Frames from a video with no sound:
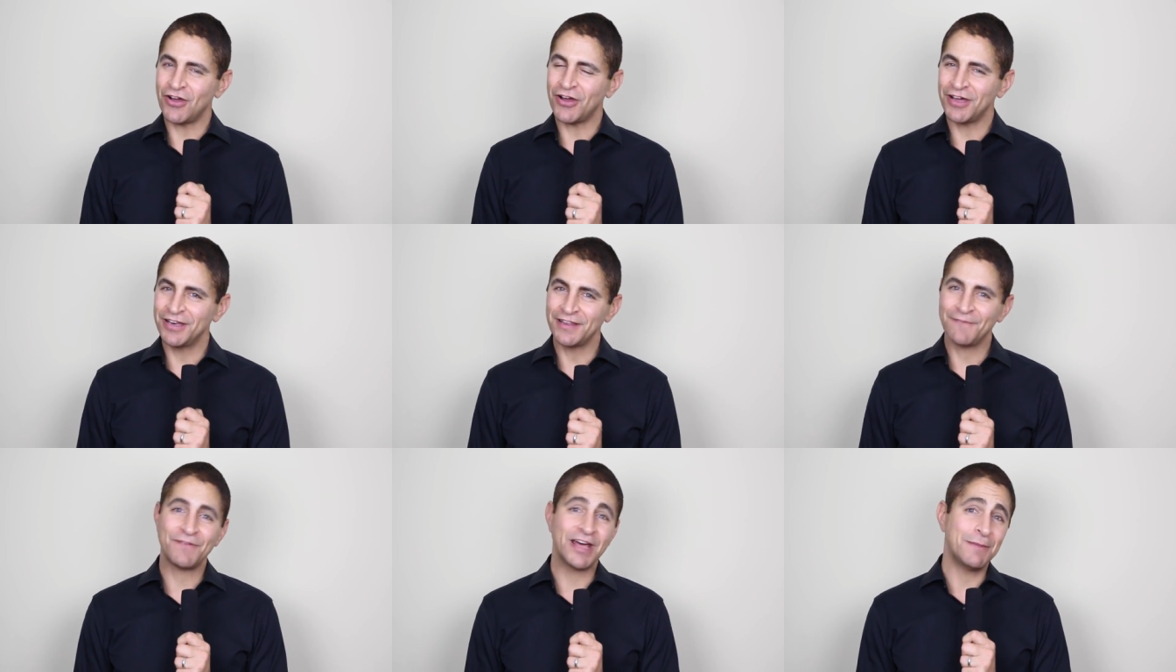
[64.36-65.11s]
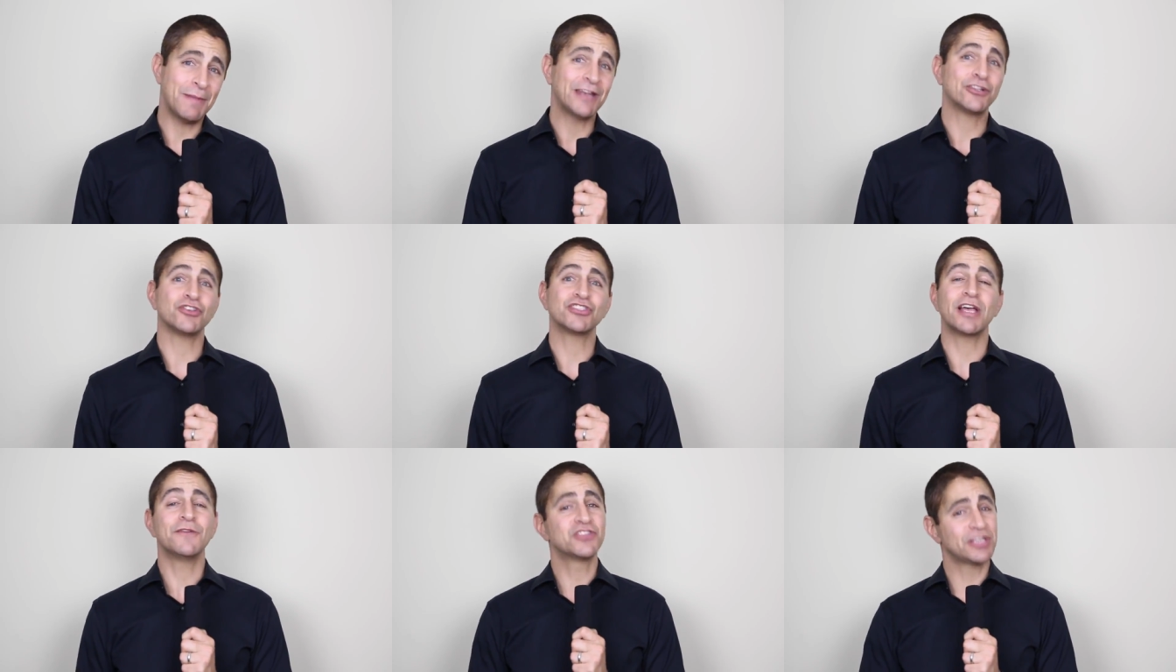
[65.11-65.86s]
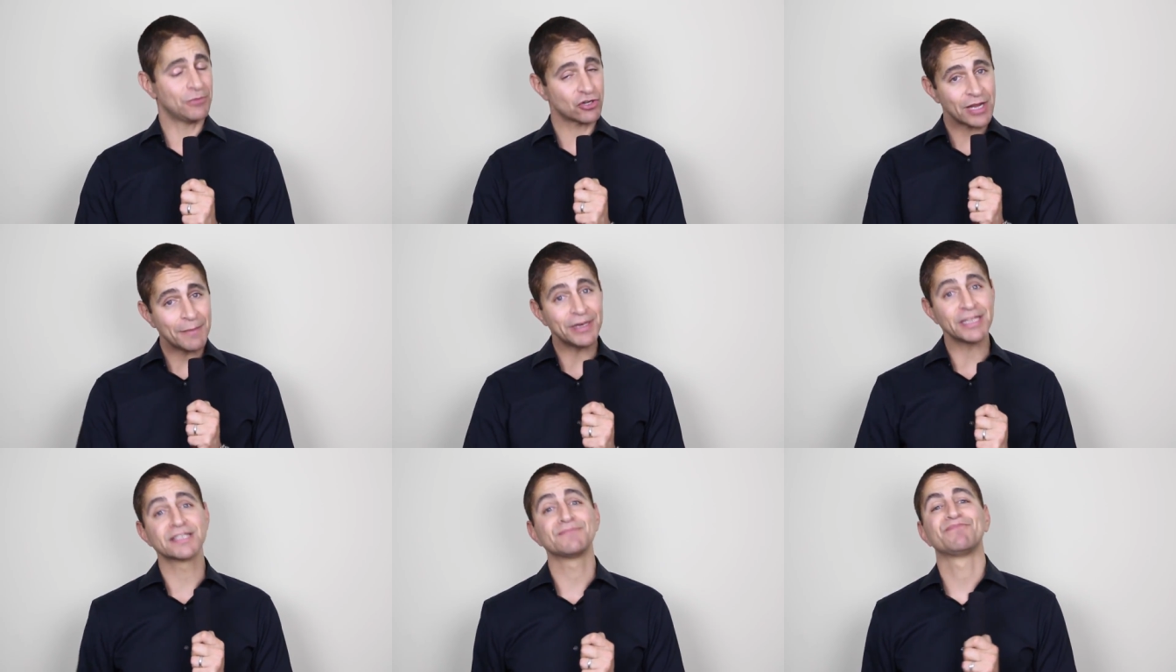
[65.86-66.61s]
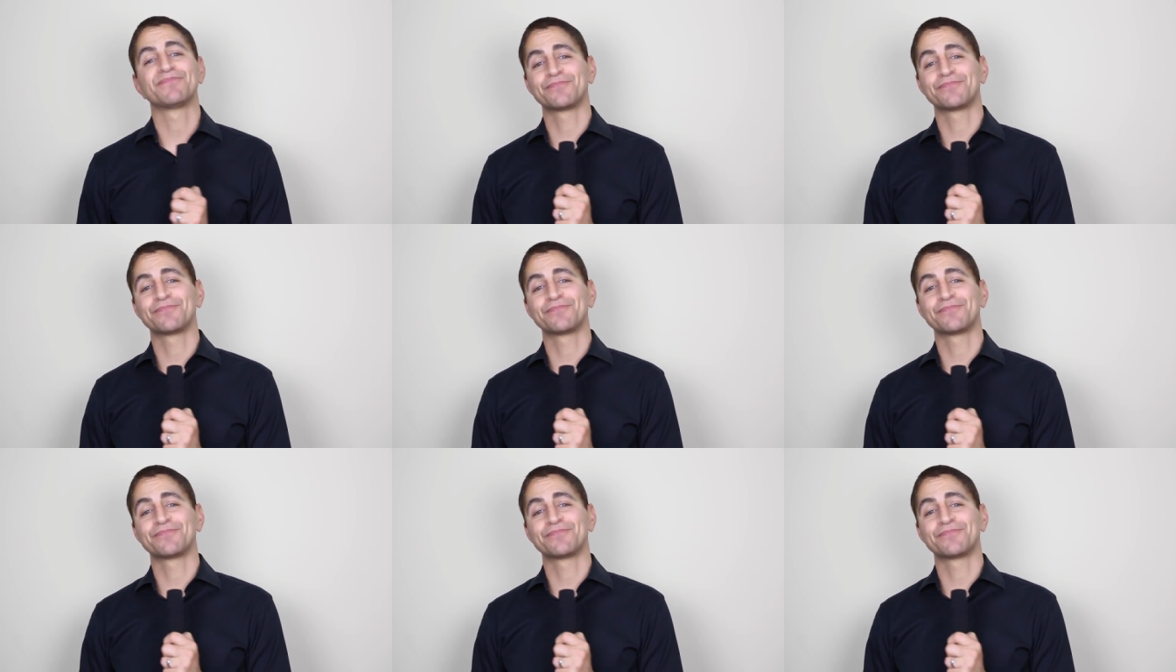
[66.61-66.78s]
on the fundamentals of similar companies?